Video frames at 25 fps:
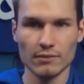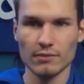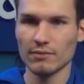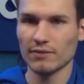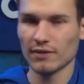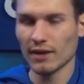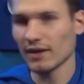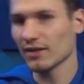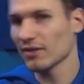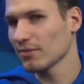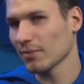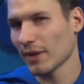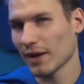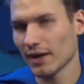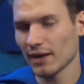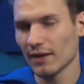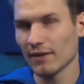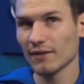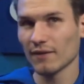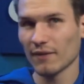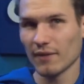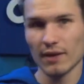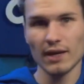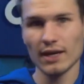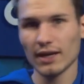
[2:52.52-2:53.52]
This way,
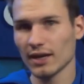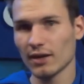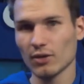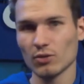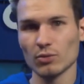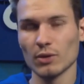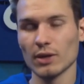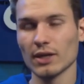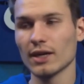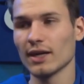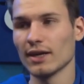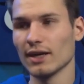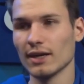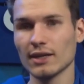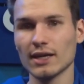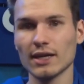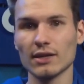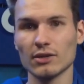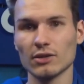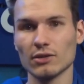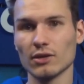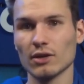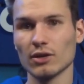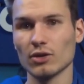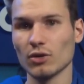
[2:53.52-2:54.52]
I can quickly connect
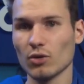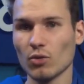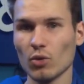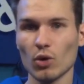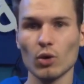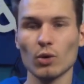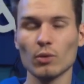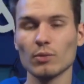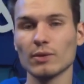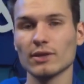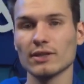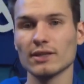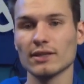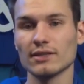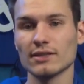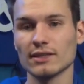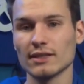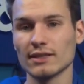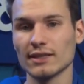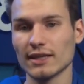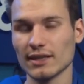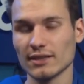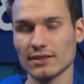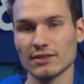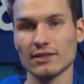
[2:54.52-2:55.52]
to the new Home Assistant
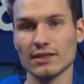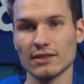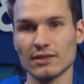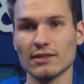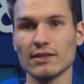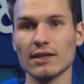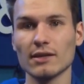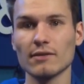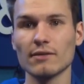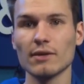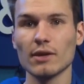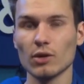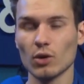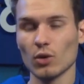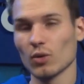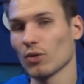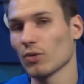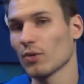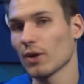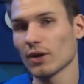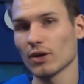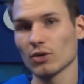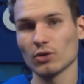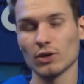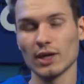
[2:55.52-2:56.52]
instance if the old
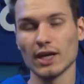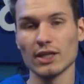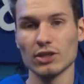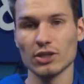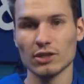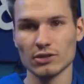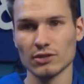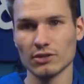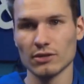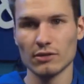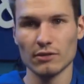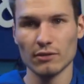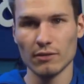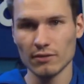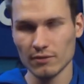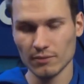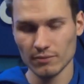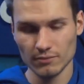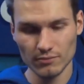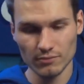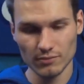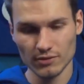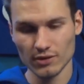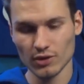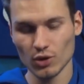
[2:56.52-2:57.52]
one crashes.
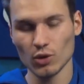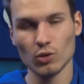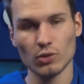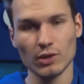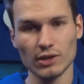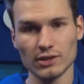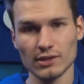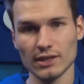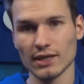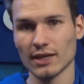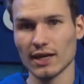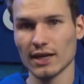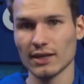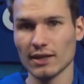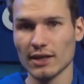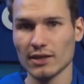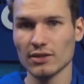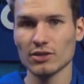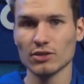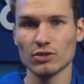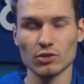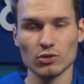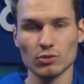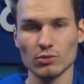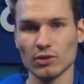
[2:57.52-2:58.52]
The only thing I need
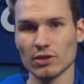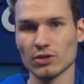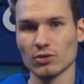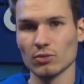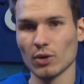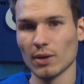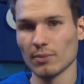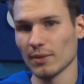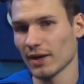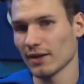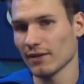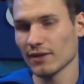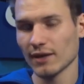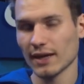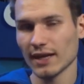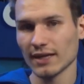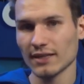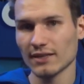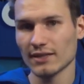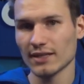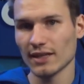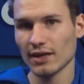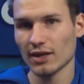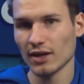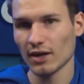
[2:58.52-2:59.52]
to do is swap out the
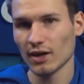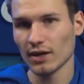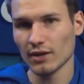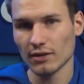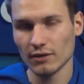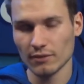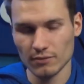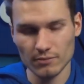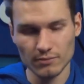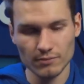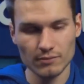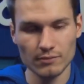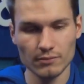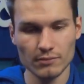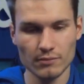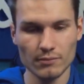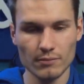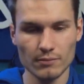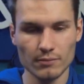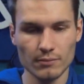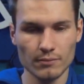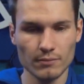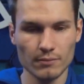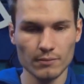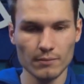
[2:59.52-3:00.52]
SD card.
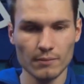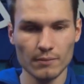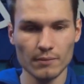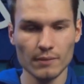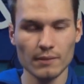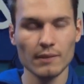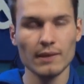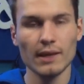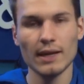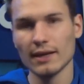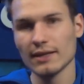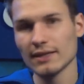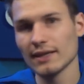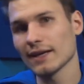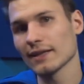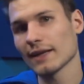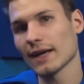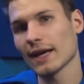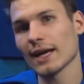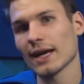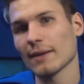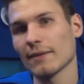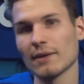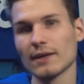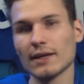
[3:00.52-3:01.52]
And since I
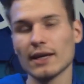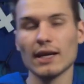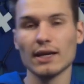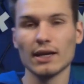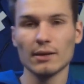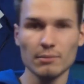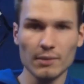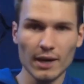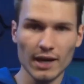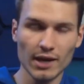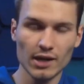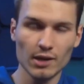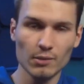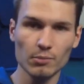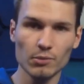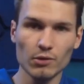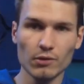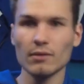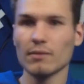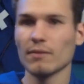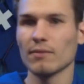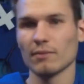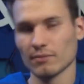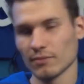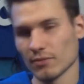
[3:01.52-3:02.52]
have a daily backup,
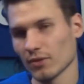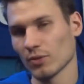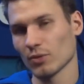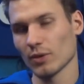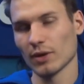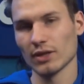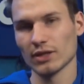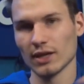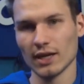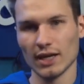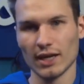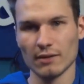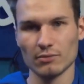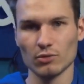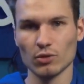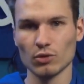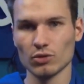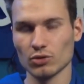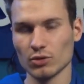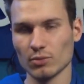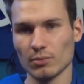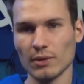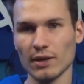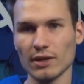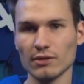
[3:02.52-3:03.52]
for which I have
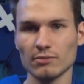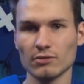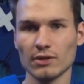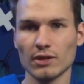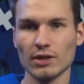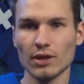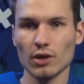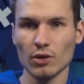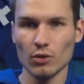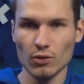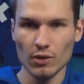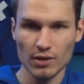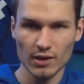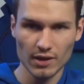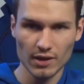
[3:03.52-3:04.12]
also made a video,